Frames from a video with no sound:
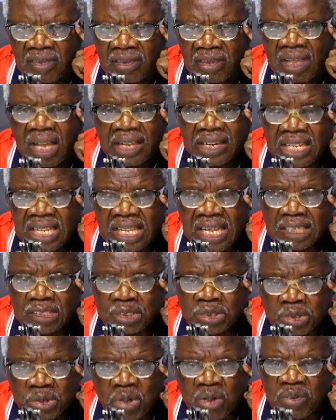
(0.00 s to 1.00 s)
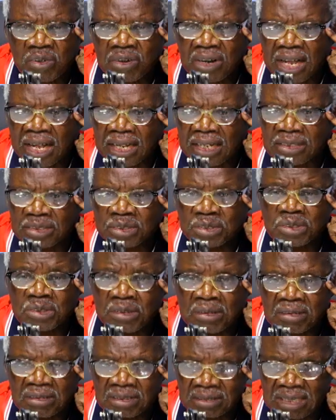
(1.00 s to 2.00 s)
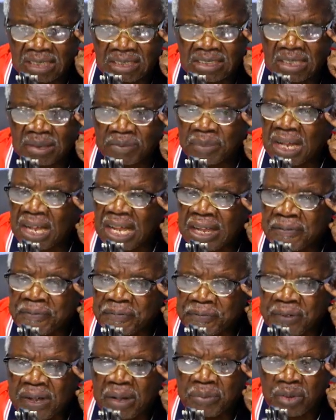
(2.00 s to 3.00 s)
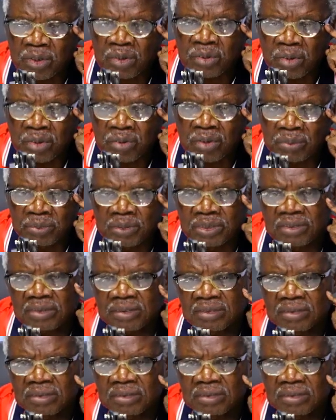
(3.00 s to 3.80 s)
ade ye sora so touch them a fam ne dodo mu no